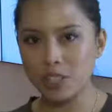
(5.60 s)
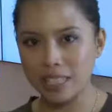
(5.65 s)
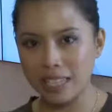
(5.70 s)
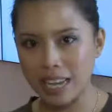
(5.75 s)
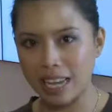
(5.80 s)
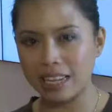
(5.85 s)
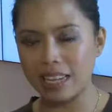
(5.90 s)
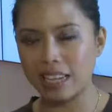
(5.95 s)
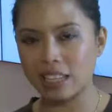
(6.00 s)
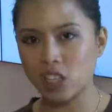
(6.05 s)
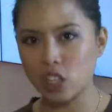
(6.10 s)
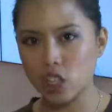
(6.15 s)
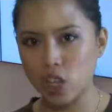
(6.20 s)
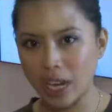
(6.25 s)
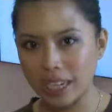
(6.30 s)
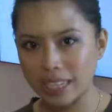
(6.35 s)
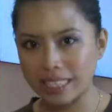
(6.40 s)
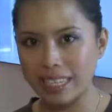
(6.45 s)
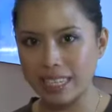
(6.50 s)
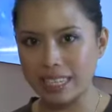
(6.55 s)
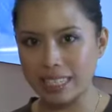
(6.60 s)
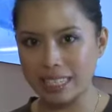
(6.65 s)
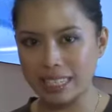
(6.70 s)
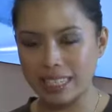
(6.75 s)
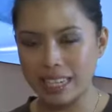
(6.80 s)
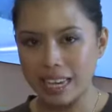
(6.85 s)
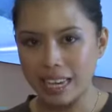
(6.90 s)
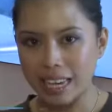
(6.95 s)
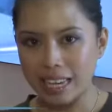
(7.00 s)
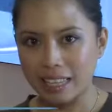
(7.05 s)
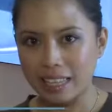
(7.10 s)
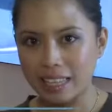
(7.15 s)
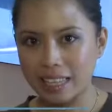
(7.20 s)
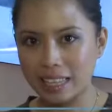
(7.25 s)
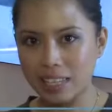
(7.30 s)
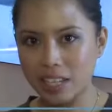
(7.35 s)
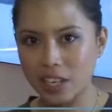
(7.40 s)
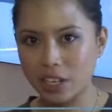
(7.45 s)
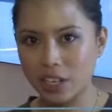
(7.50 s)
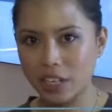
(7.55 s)
stand at Gitex
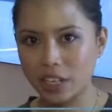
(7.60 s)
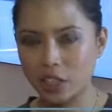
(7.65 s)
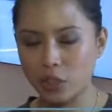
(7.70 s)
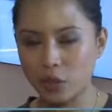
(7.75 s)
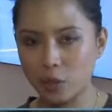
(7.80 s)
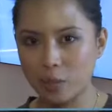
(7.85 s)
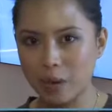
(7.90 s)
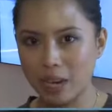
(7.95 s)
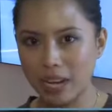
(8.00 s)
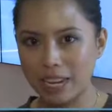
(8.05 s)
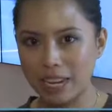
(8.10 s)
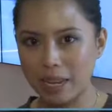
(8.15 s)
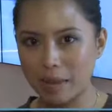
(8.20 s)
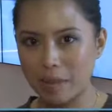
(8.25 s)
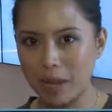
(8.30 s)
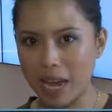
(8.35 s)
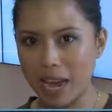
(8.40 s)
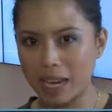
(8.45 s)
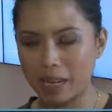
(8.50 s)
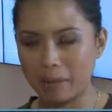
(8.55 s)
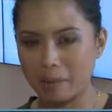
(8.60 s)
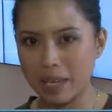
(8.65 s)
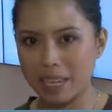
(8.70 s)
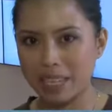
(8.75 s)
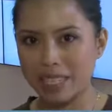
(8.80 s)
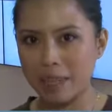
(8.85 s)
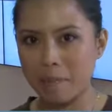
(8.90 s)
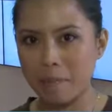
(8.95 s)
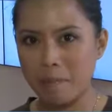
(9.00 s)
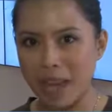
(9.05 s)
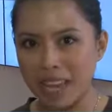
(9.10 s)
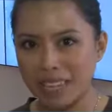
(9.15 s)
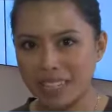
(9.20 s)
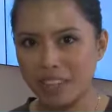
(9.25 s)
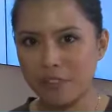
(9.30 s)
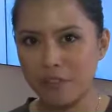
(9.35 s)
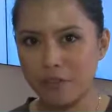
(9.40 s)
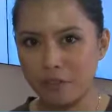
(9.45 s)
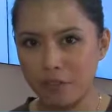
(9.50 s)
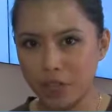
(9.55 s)
this year in Dubai, and behind me is a
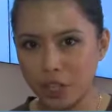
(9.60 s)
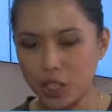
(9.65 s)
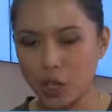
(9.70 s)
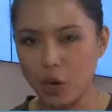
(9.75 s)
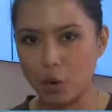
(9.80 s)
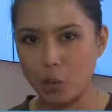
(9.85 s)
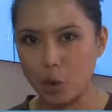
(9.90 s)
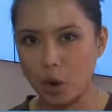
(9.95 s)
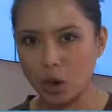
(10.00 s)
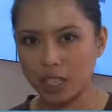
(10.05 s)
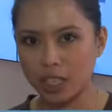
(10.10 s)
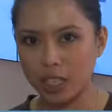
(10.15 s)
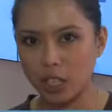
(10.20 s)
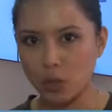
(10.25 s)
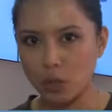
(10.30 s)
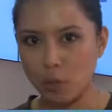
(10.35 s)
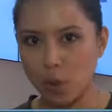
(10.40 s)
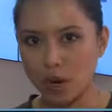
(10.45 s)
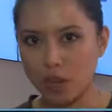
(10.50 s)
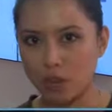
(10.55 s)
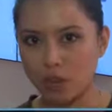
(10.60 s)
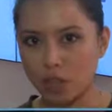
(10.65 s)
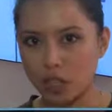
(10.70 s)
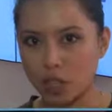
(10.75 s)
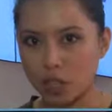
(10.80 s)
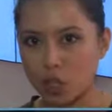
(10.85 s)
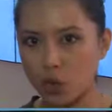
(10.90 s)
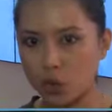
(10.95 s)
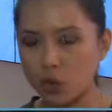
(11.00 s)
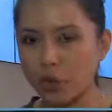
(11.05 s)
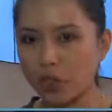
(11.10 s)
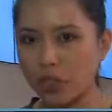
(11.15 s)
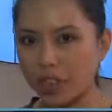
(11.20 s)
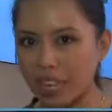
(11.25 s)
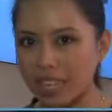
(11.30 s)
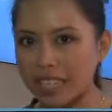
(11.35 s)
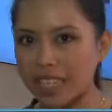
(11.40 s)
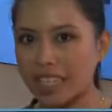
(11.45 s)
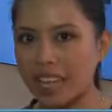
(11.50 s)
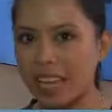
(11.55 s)
massive video wall. It's one of the new
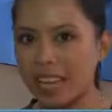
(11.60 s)
things